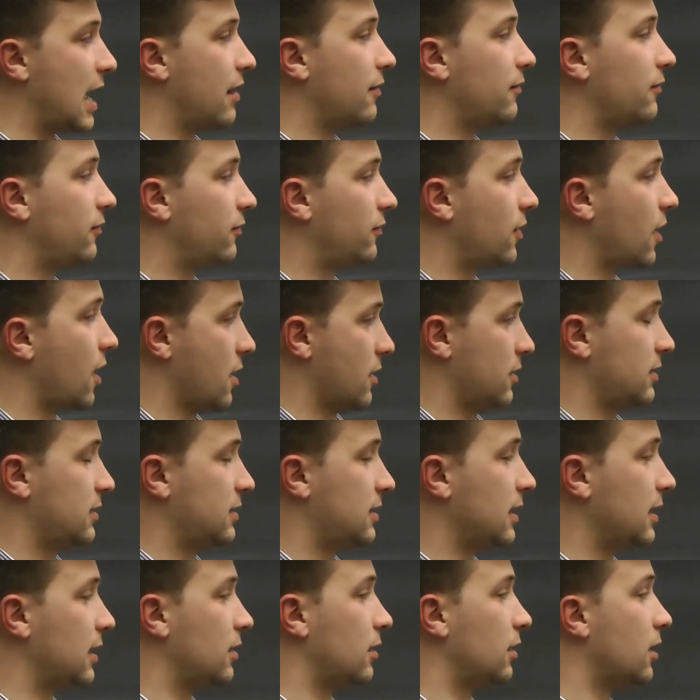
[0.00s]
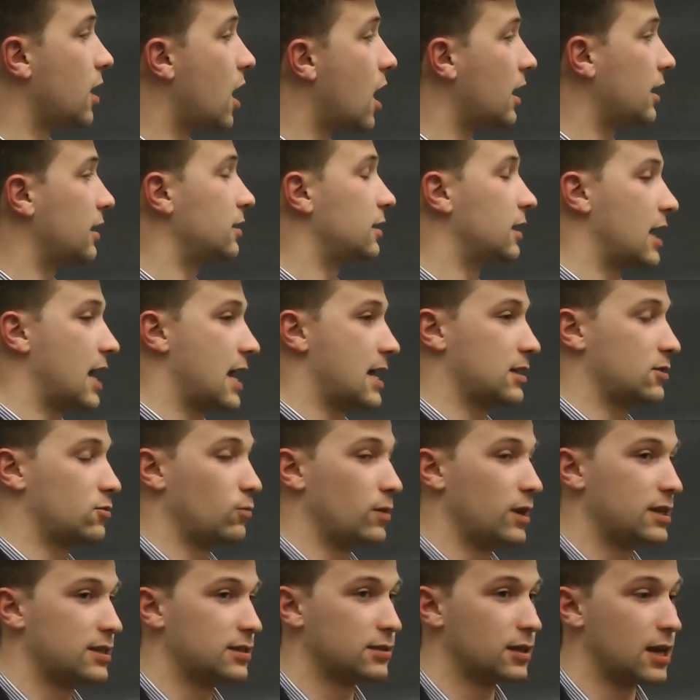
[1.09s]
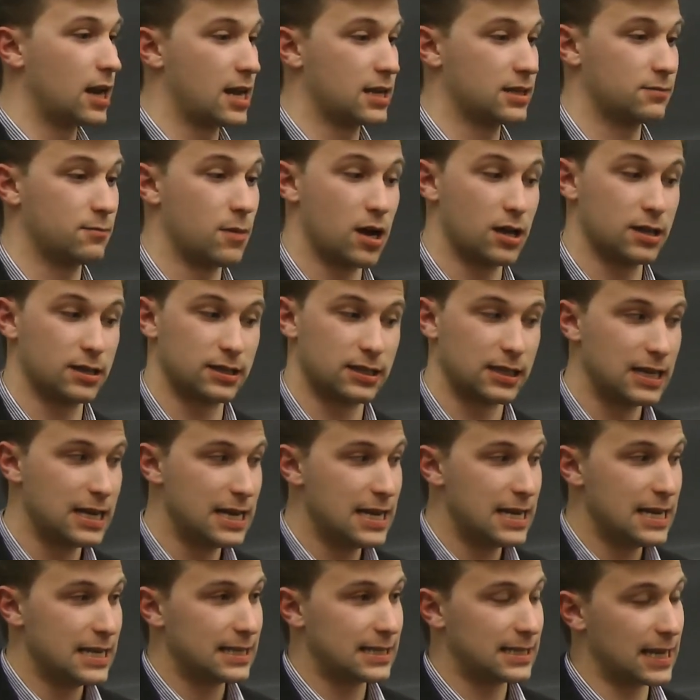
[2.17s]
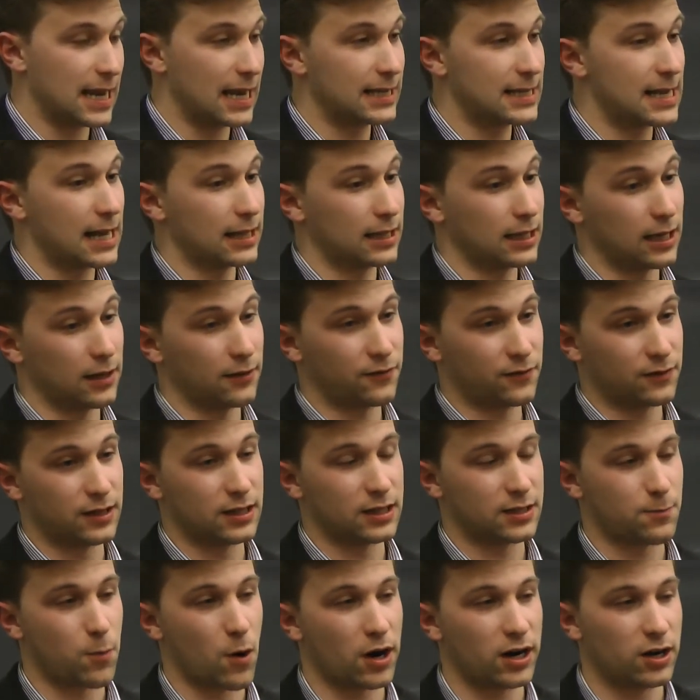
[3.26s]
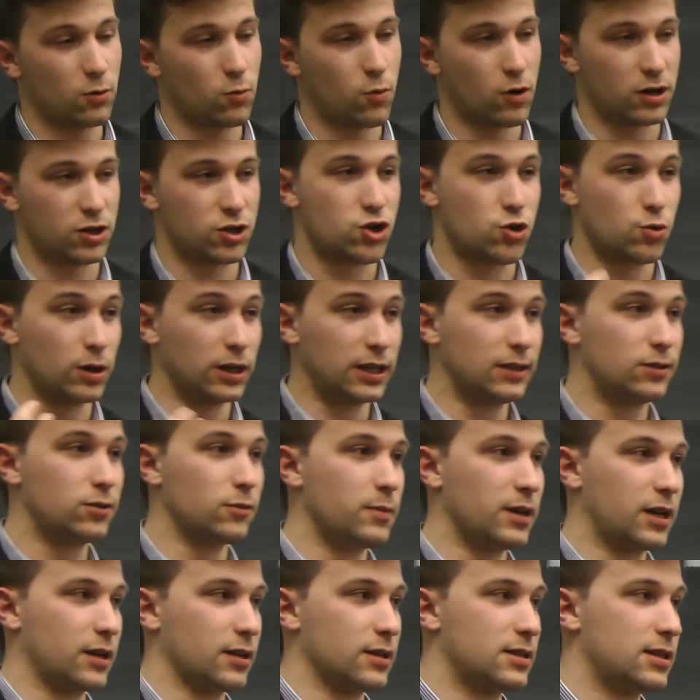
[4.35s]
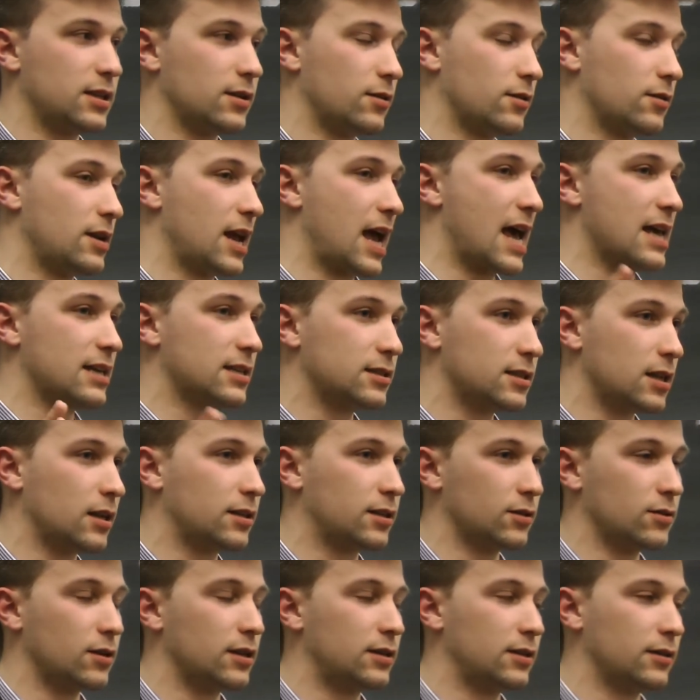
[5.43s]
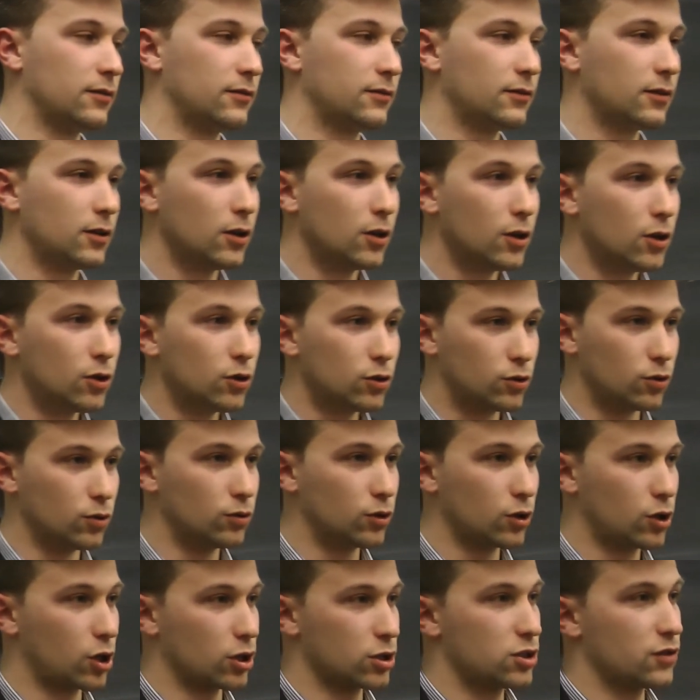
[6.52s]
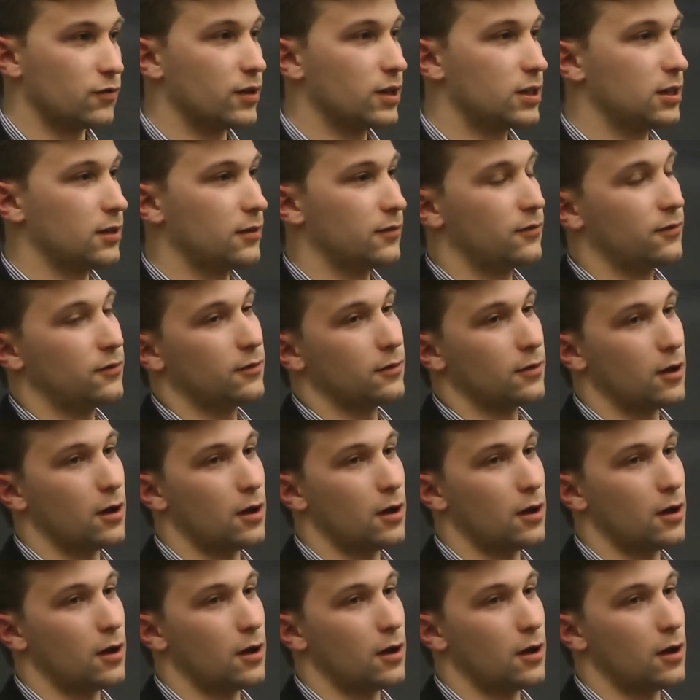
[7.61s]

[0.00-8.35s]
I've said it a lot in the last weeks and the last months, saying that if this party wants really to be considered as an alternative to the Conservative